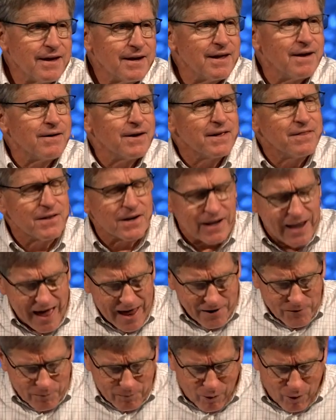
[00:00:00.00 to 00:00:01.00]
Now, in the
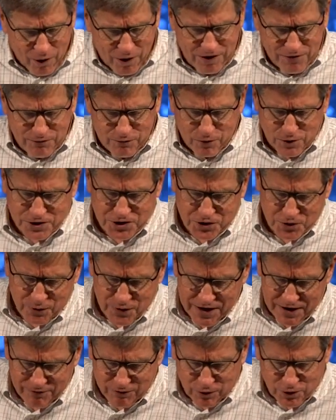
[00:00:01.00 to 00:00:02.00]
latter part of verse
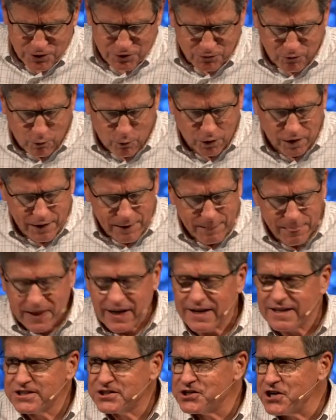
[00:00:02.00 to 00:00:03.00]
3 and verse 4,
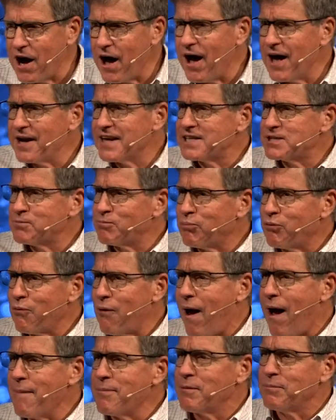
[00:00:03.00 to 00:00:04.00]
John is
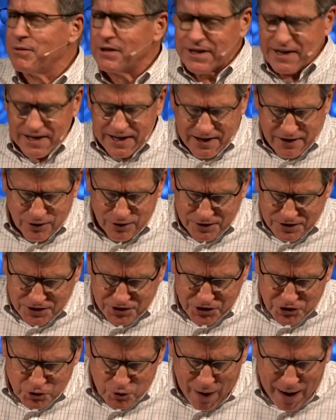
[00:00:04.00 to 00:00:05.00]
probably here
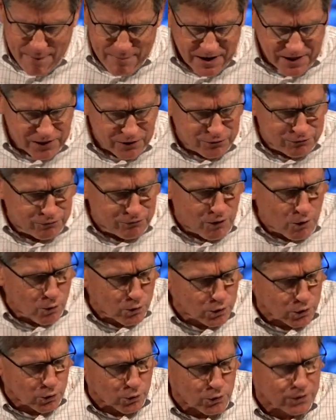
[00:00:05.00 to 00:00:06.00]
describing the
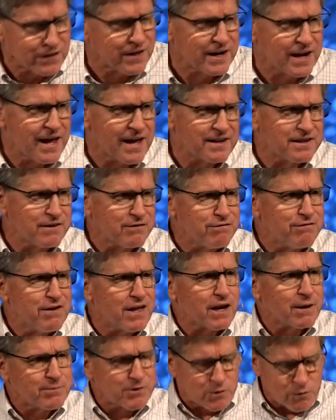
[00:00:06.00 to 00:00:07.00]
folklore that had
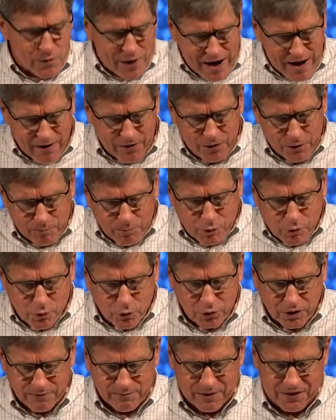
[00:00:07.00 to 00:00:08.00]
developed around the
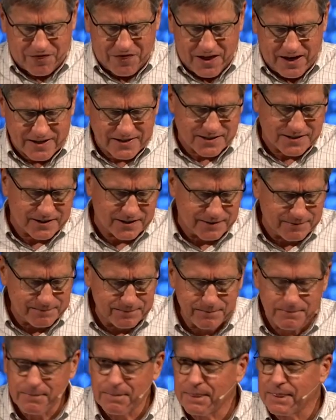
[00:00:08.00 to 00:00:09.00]
pool of Bethesda.
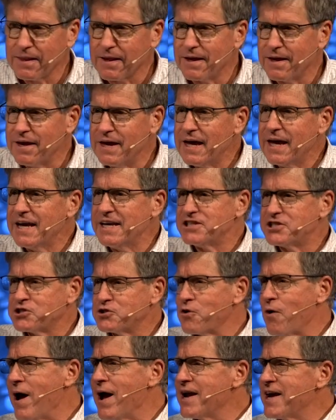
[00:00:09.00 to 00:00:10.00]
He's
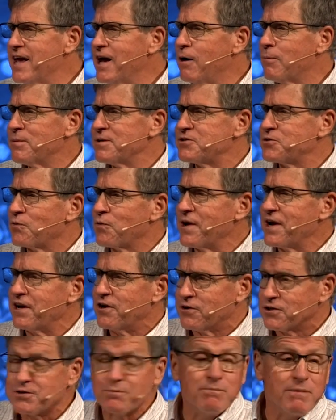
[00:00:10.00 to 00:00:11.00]
trying to help his
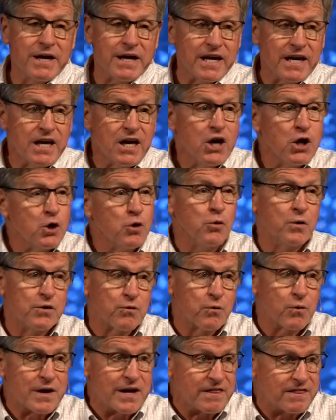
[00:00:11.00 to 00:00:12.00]
readers, many who
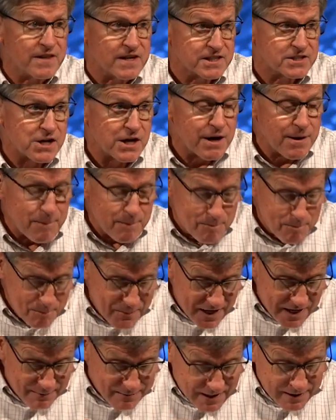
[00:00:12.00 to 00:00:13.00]
would read this
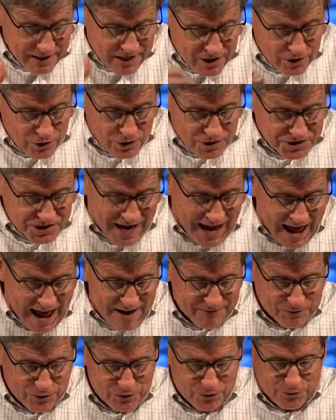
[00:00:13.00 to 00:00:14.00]
many, many years
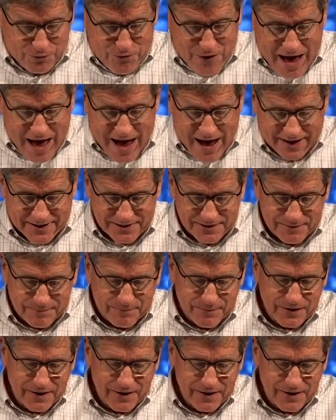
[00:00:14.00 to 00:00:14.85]
after the fact,